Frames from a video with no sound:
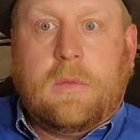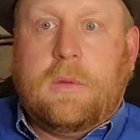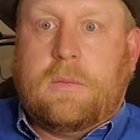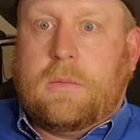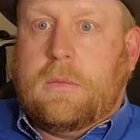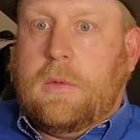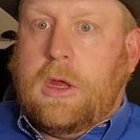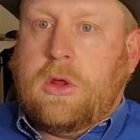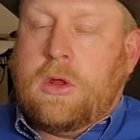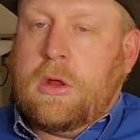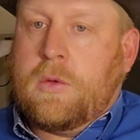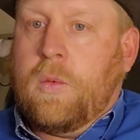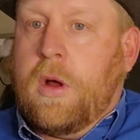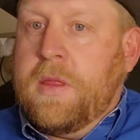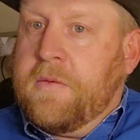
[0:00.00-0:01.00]
He just
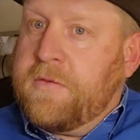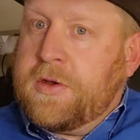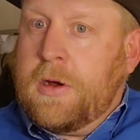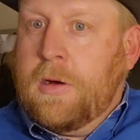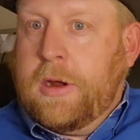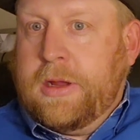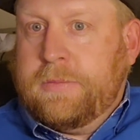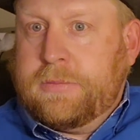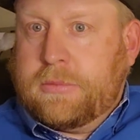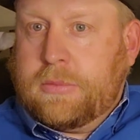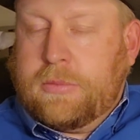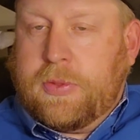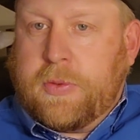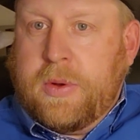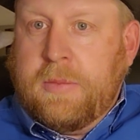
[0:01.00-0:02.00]
won the fraternity
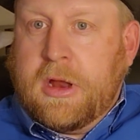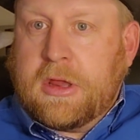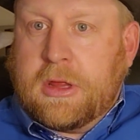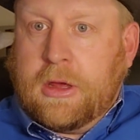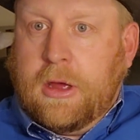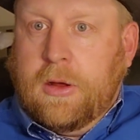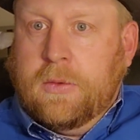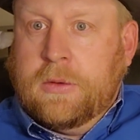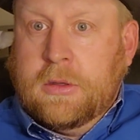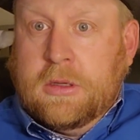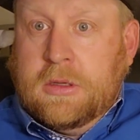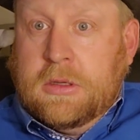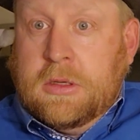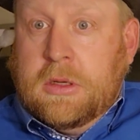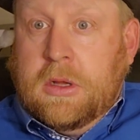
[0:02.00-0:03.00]
3 months ago
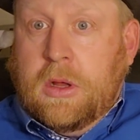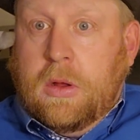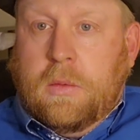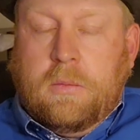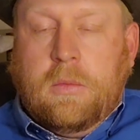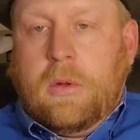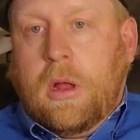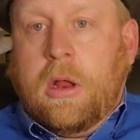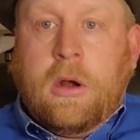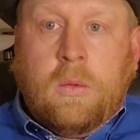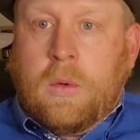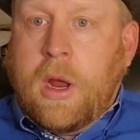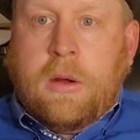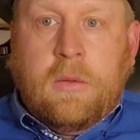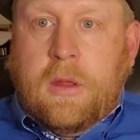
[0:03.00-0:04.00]
on a
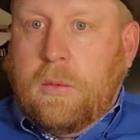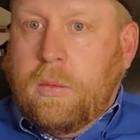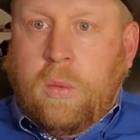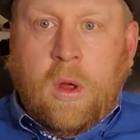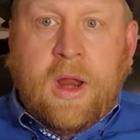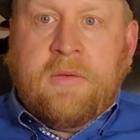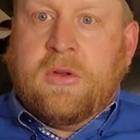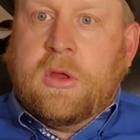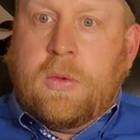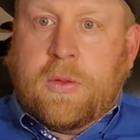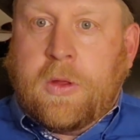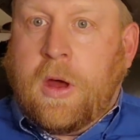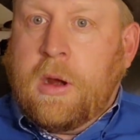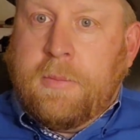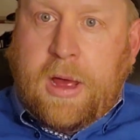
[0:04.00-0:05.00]
run that, whatever you
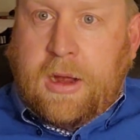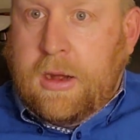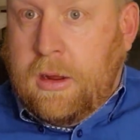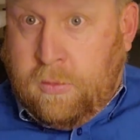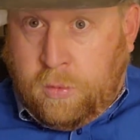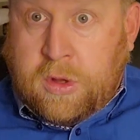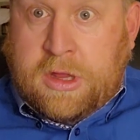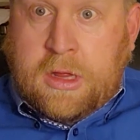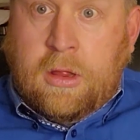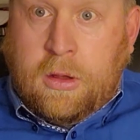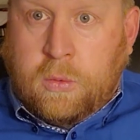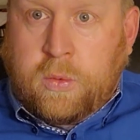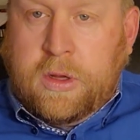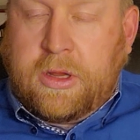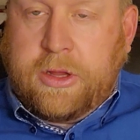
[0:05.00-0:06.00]
thought about it, was still a
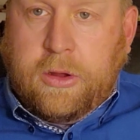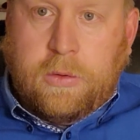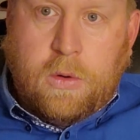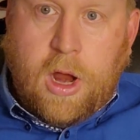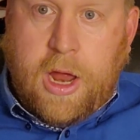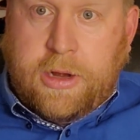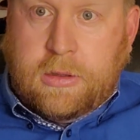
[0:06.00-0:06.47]
really good run.